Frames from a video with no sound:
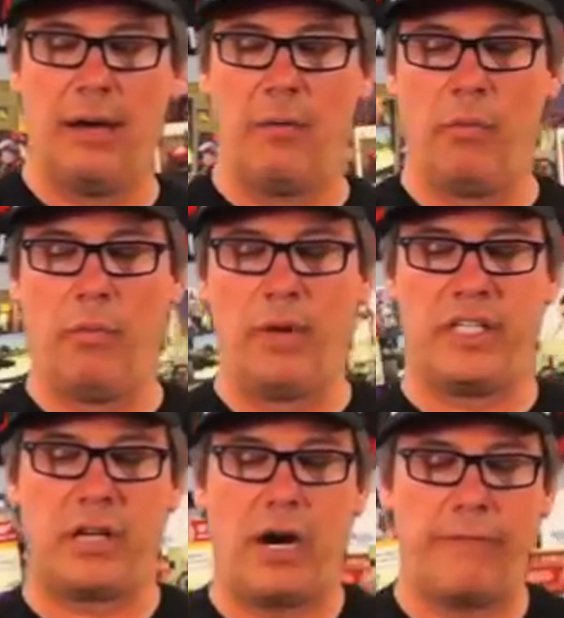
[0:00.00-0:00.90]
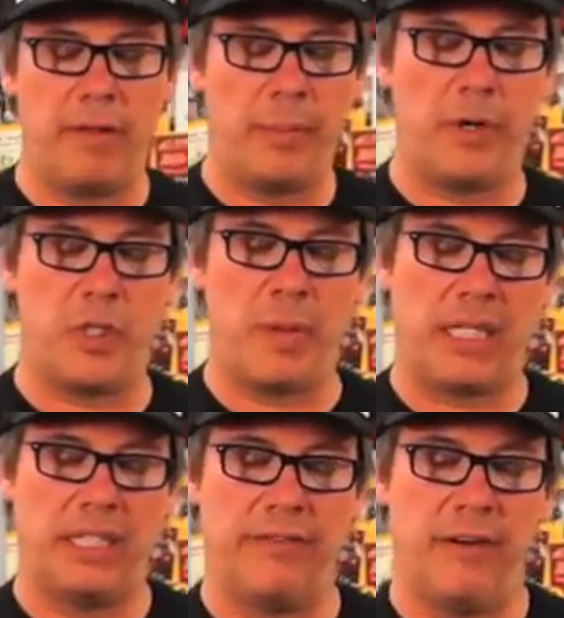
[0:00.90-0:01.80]
we start from the
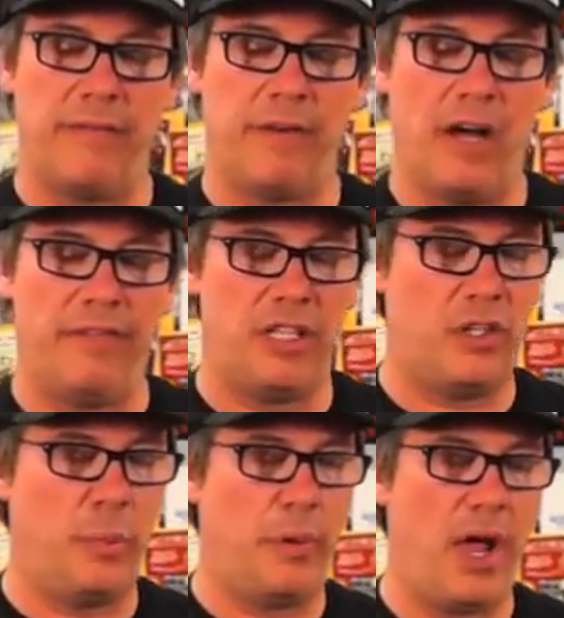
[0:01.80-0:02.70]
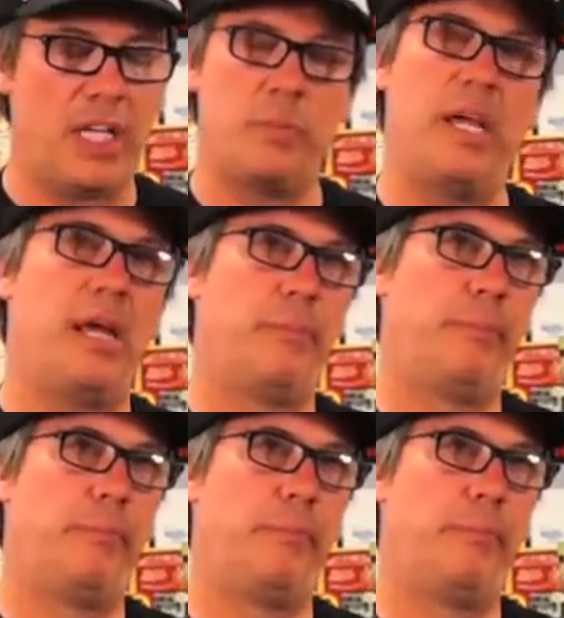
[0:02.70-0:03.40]
perspective of the two products being